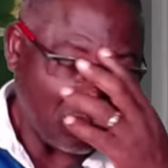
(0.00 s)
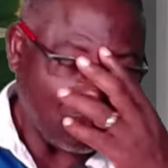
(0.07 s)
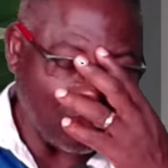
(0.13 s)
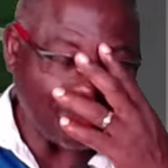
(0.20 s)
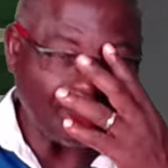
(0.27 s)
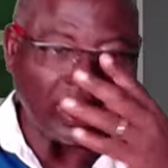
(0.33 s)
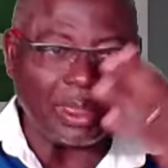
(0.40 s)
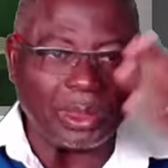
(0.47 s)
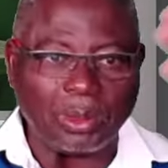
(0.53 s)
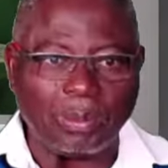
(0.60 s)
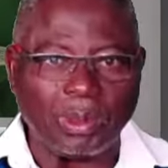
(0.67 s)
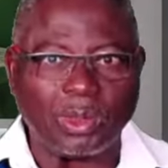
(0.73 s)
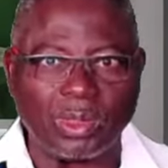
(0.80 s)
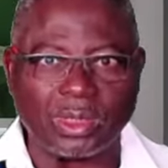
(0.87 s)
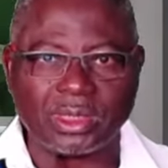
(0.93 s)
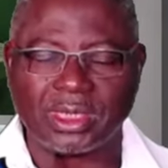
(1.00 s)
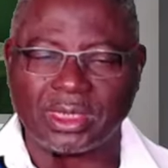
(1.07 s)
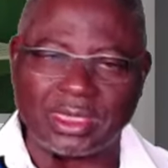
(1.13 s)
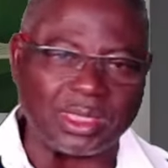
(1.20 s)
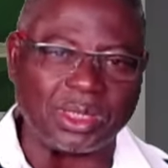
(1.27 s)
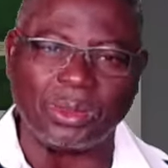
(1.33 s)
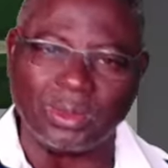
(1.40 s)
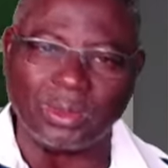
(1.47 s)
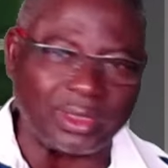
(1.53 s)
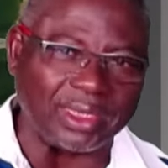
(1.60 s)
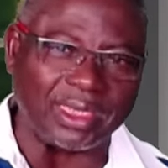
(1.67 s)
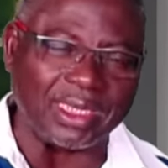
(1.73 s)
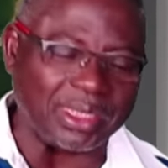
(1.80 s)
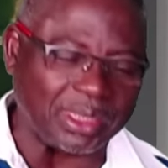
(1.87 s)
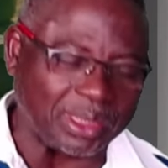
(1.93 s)
we thank you because it is not
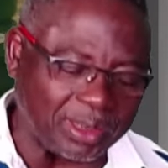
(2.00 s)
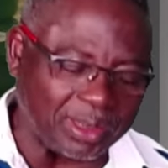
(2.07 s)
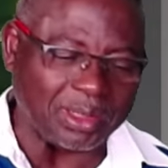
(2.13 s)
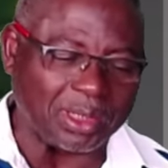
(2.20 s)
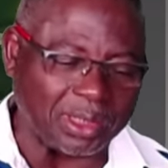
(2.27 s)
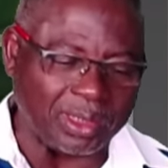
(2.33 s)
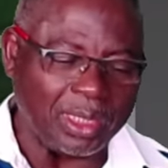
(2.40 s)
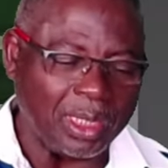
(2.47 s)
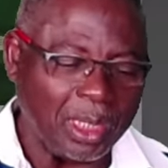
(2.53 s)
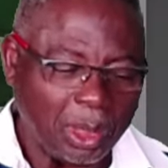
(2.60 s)
against us.